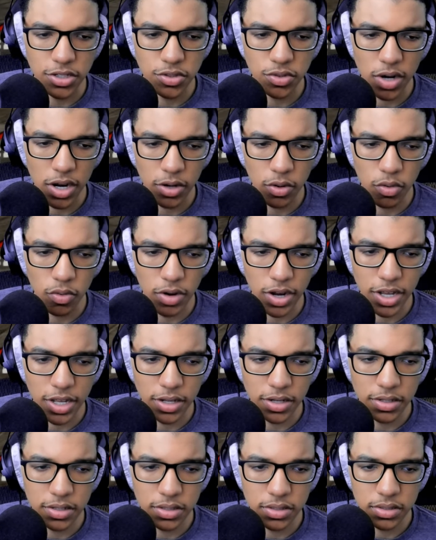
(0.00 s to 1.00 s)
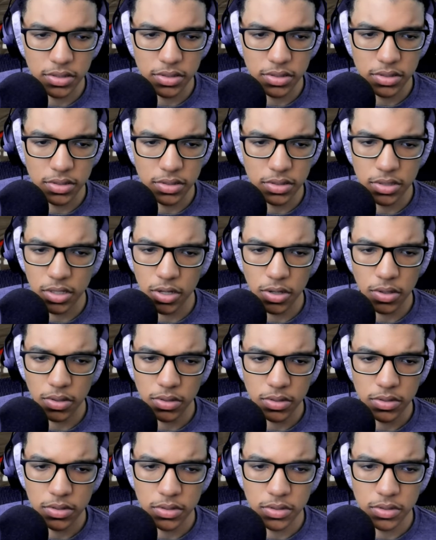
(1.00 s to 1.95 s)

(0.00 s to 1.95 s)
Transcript: Triangle right. No?